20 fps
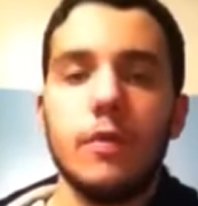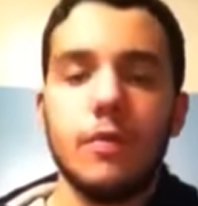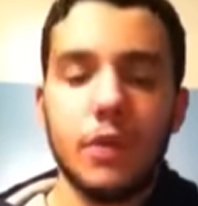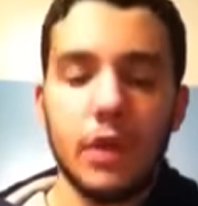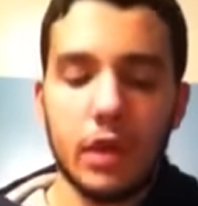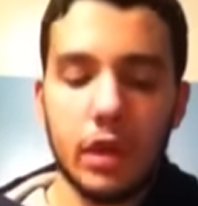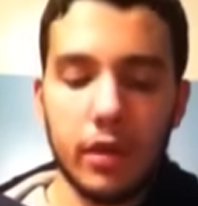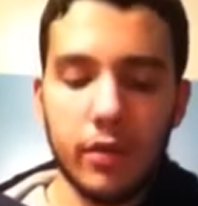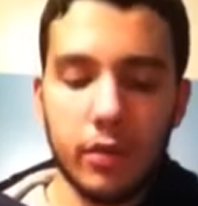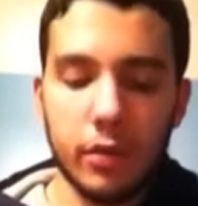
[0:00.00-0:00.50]

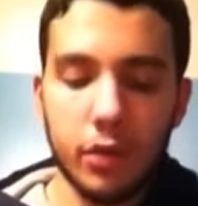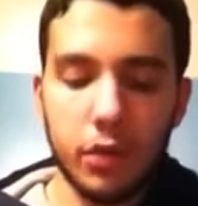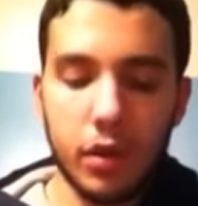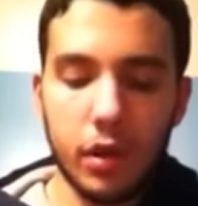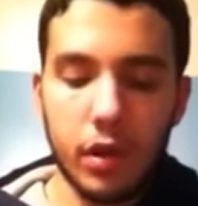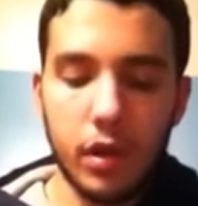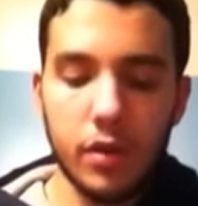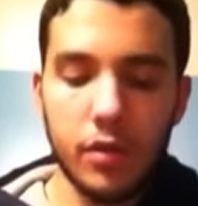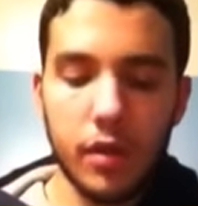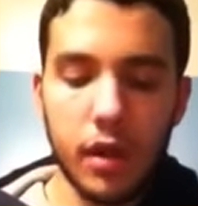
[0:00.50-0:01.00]
They gave it
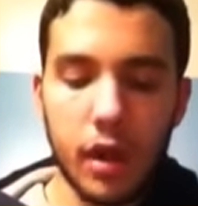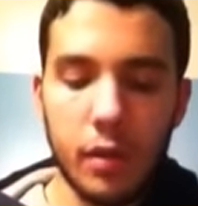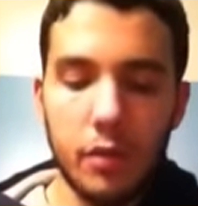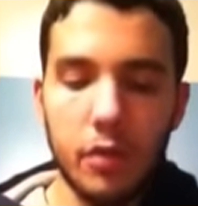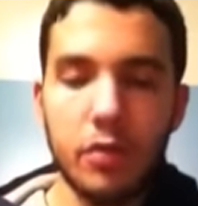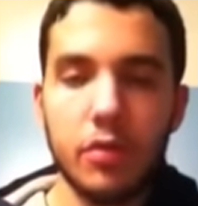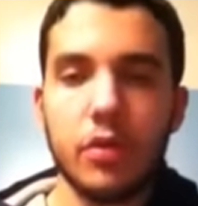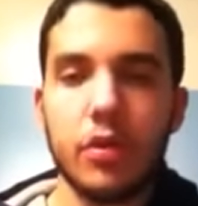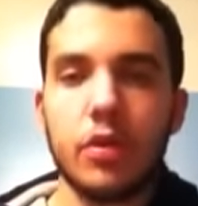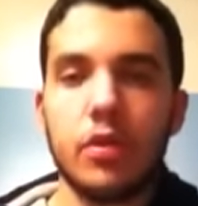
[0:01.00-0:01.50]
plenty of time.
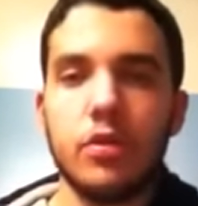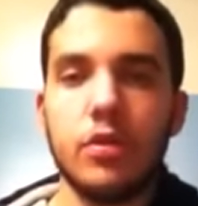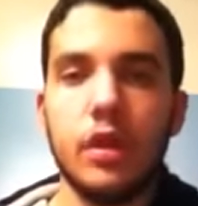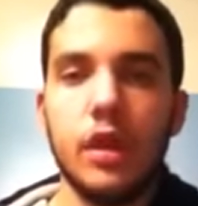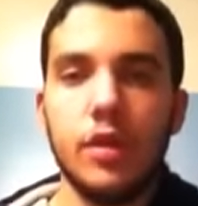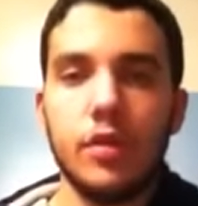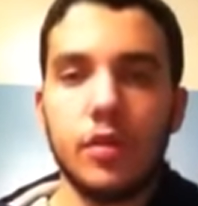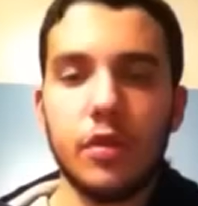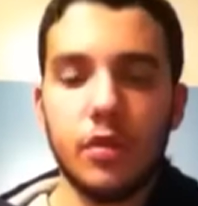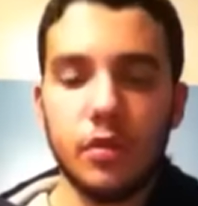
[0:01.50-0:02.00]
It was a
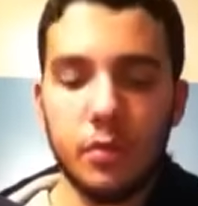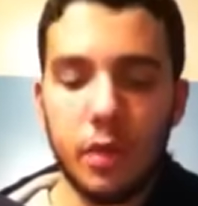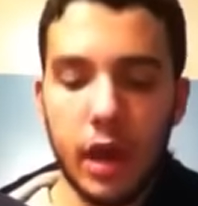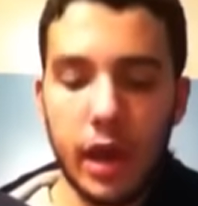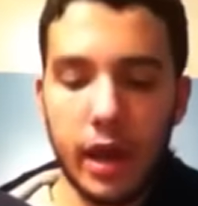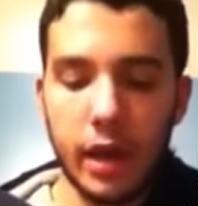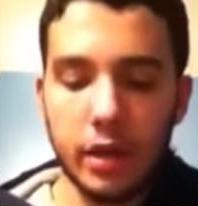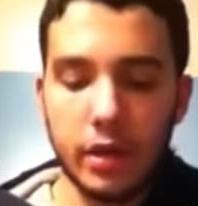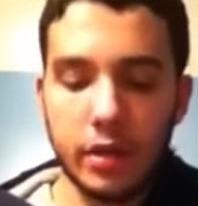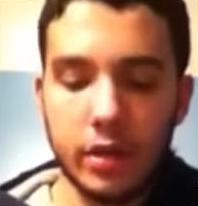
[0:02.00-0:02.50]
decent
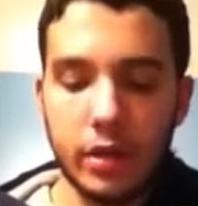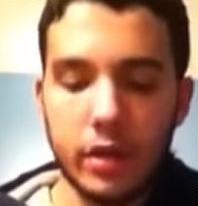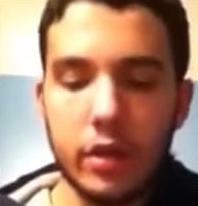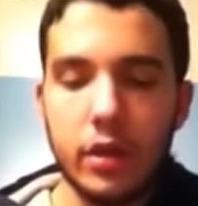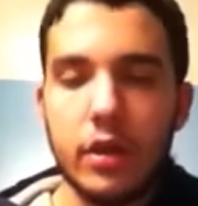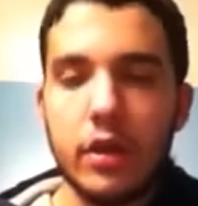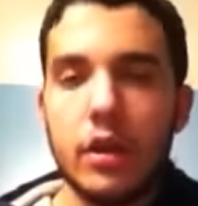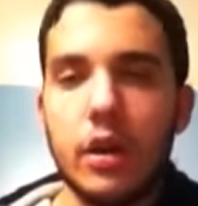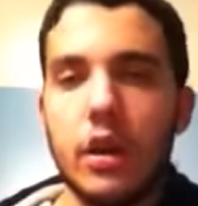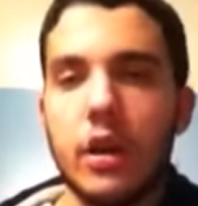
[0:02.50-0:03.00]
match.
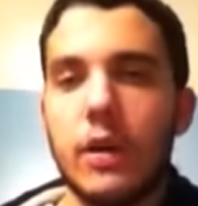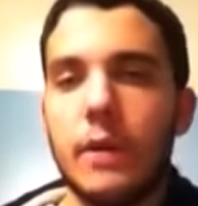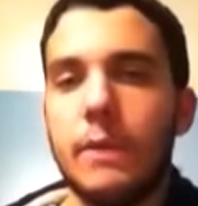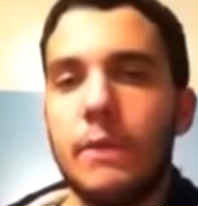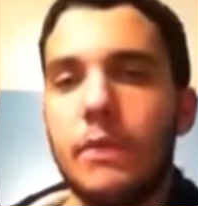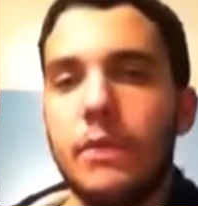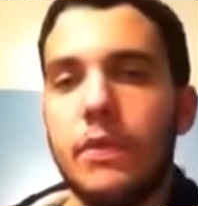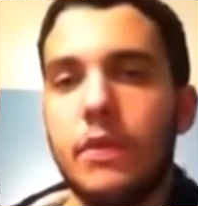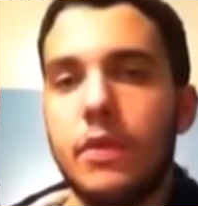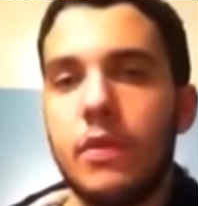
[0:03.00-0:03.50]

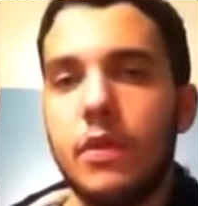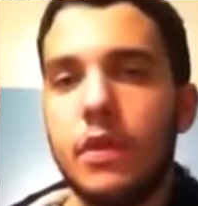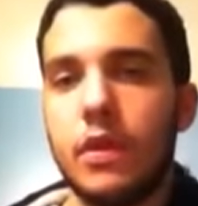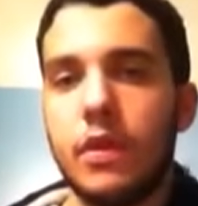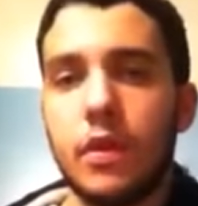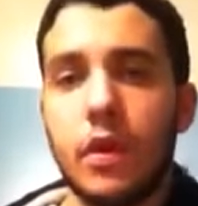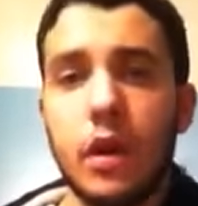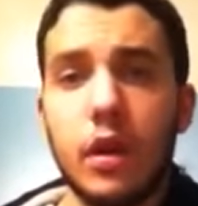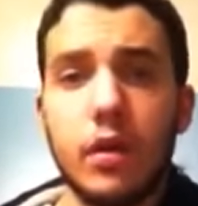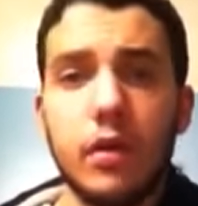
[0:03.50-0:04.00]
I'm
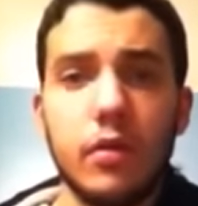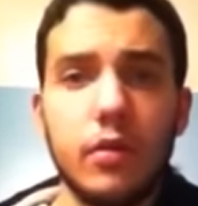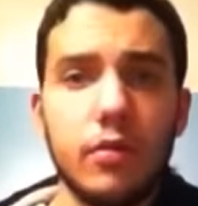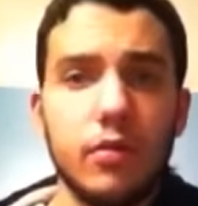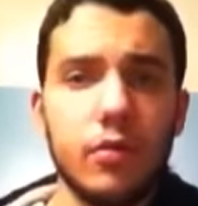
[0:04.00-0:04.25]
pretty